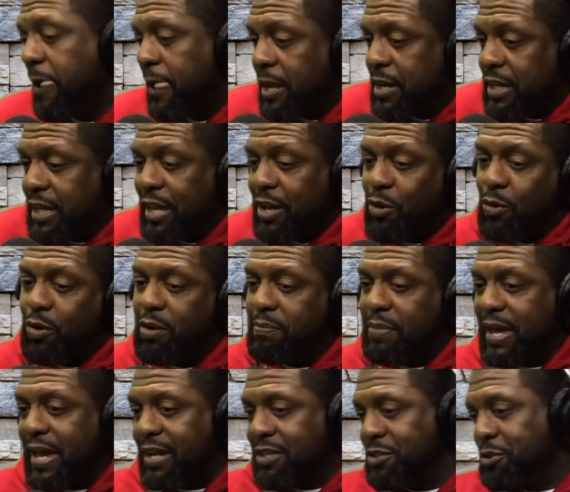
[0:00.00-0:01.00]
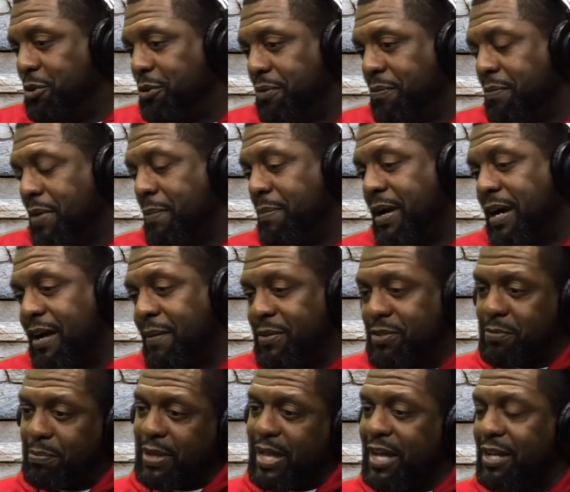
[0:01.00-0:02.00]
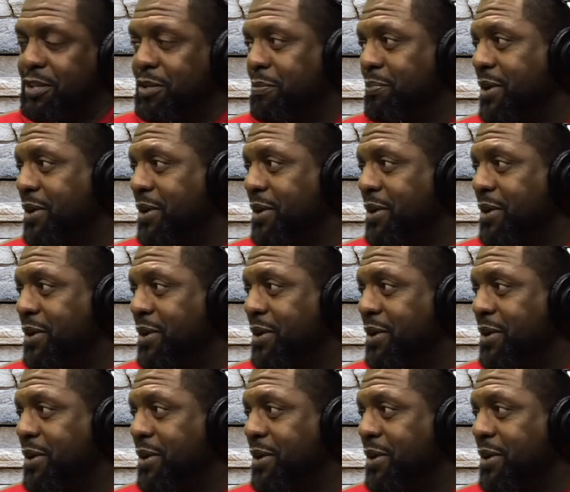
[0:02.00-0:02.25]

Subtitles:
And again, going back to my mom as a block club